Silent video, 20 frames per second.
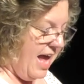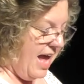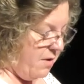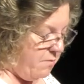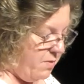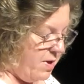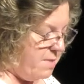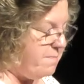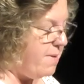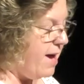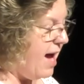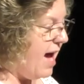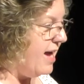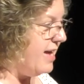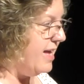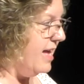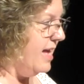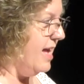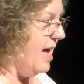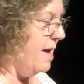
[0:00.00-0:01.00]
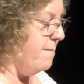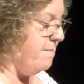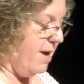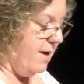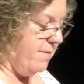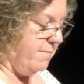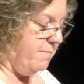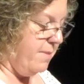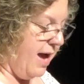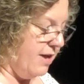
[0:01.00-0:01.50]
I went back and got
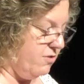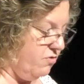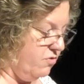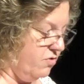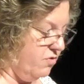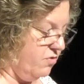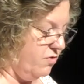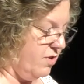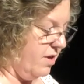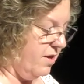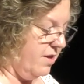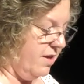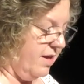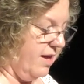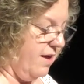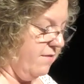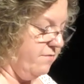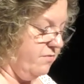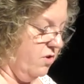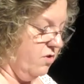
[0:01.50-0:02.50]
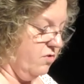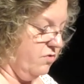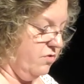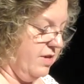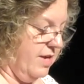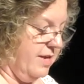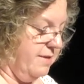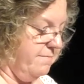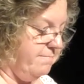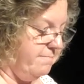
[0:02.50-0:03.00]
my bachelor's of
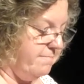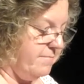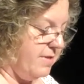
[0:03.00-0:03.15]
nursing